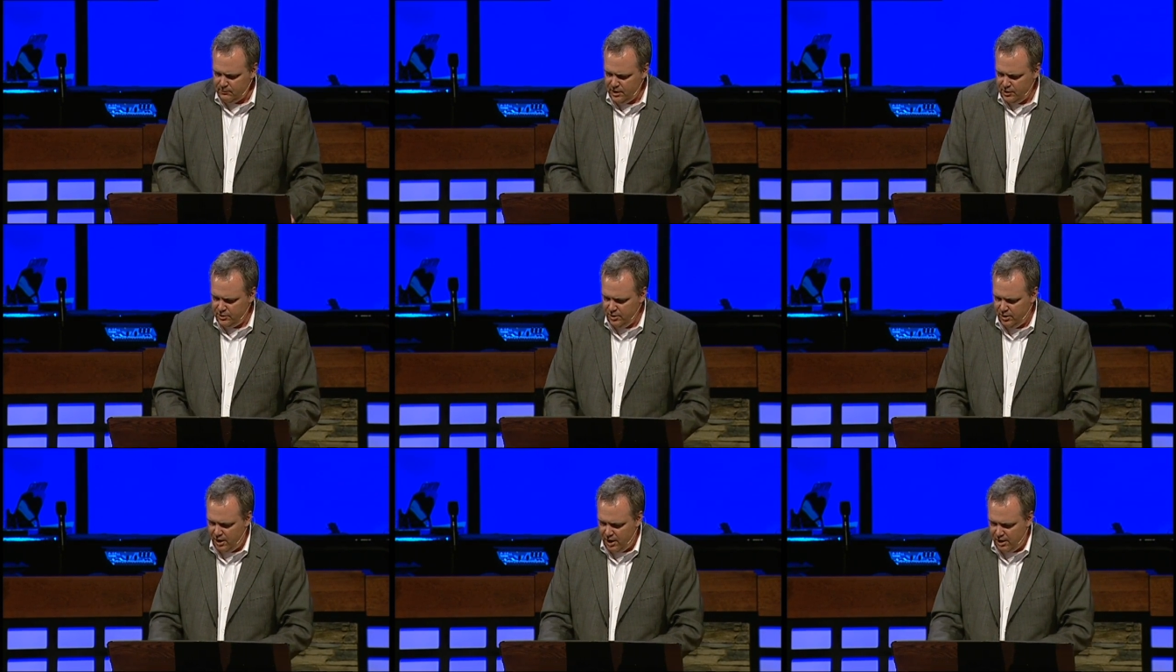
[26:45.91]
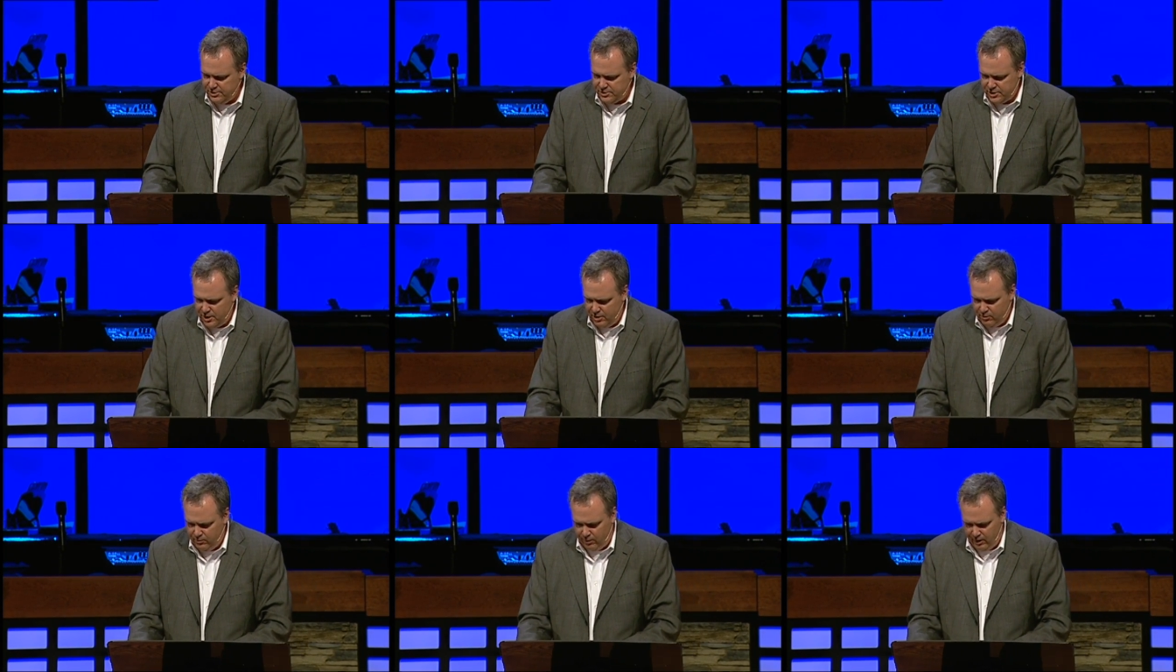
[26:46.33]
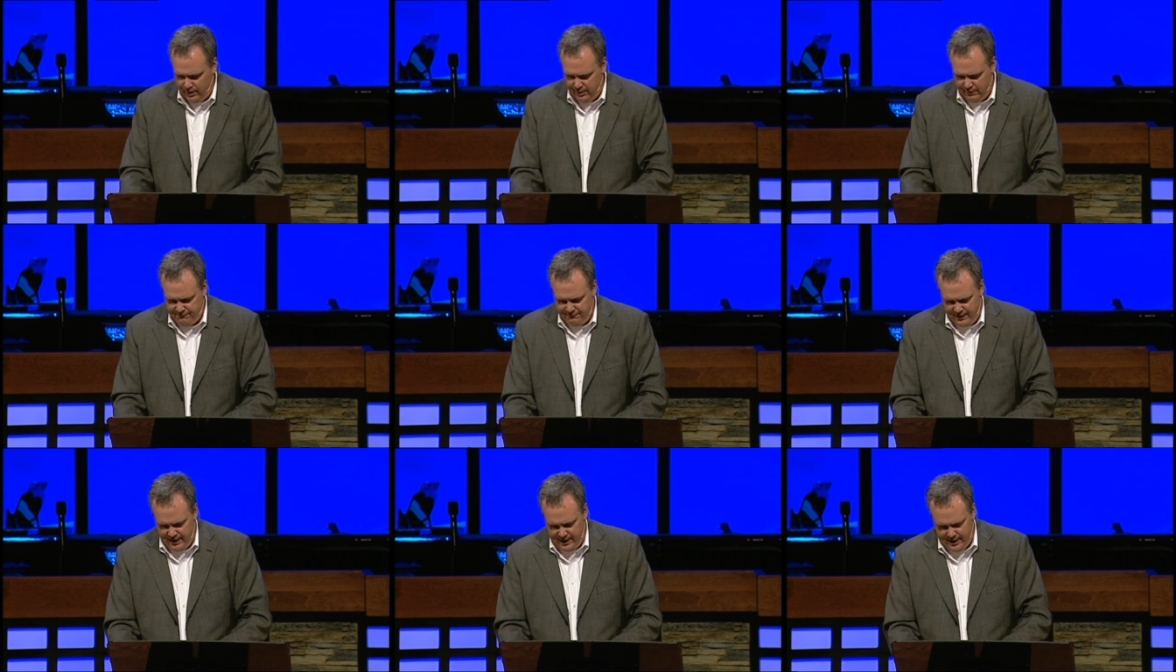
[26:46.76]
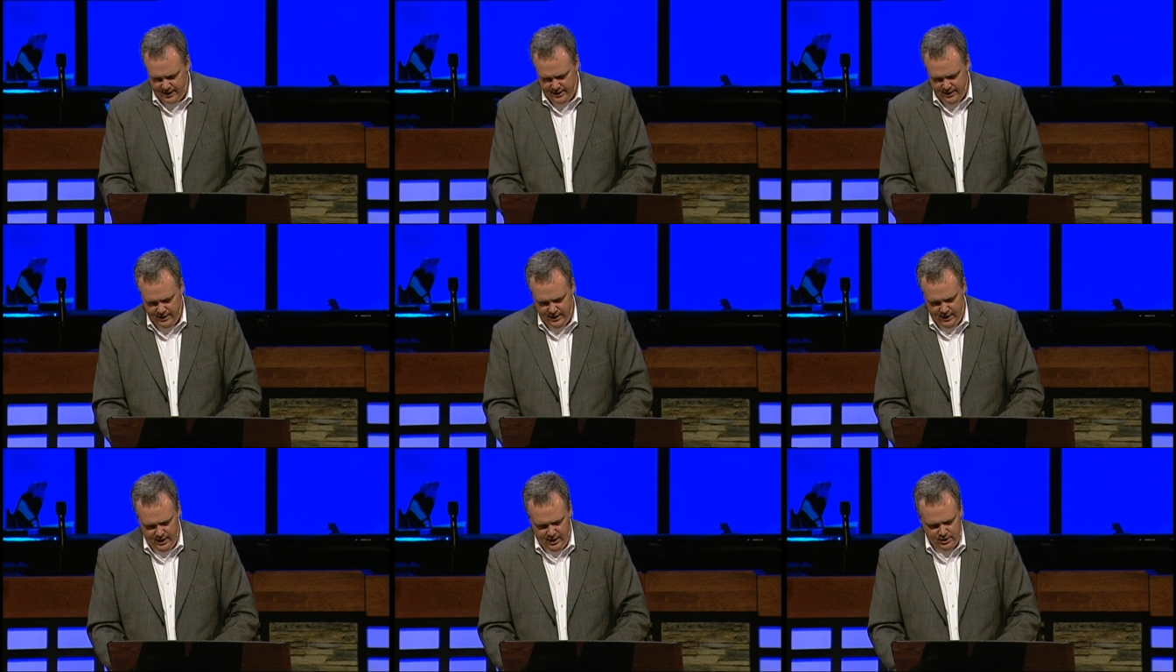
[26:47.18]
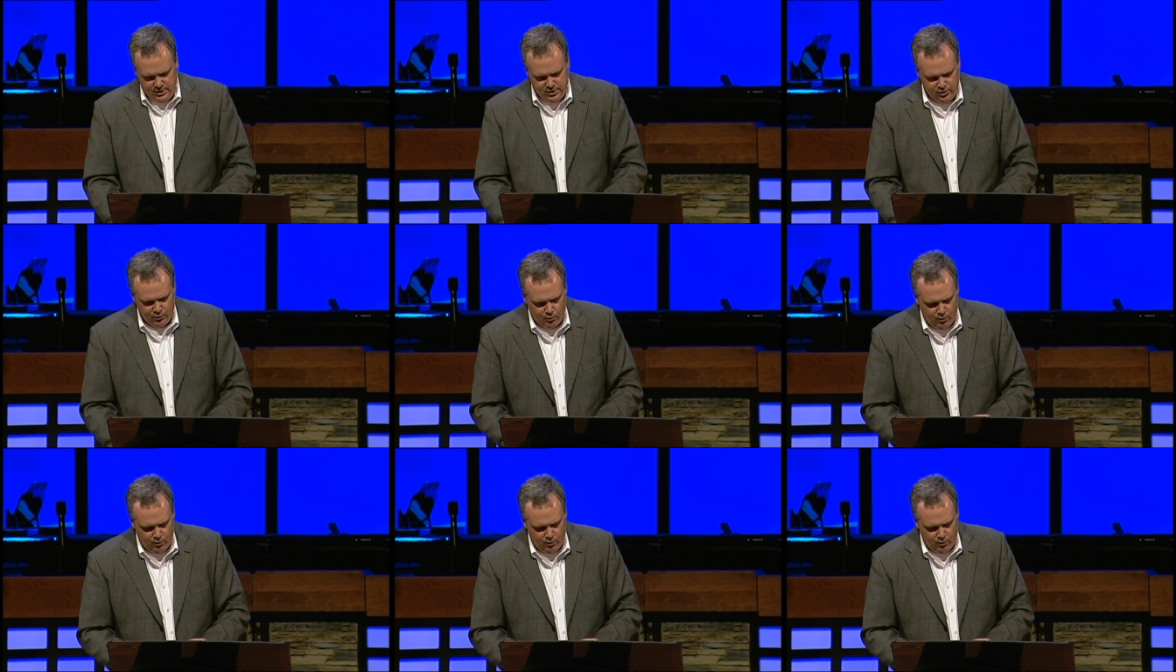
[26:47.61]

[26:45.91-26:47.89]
You're also qualified to